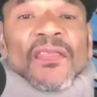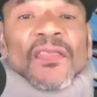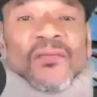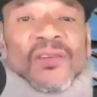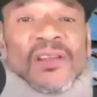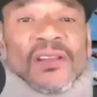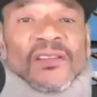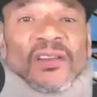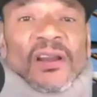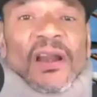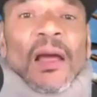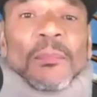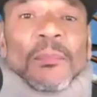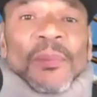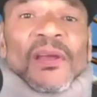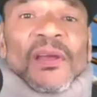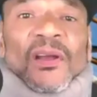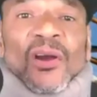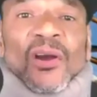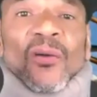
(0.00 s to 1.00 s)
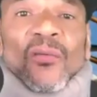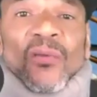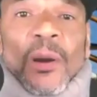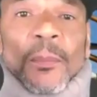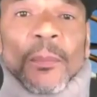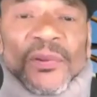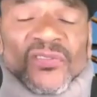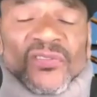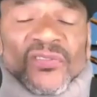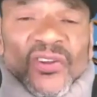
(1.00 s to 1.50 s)
The reason I pick her
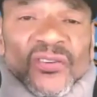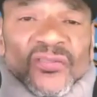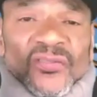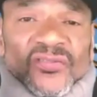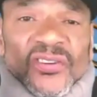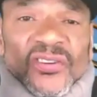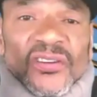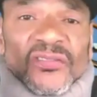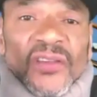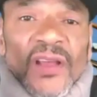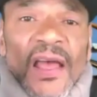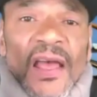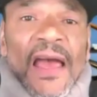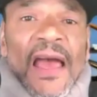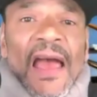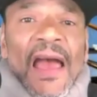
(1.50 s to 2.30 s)
up is because she's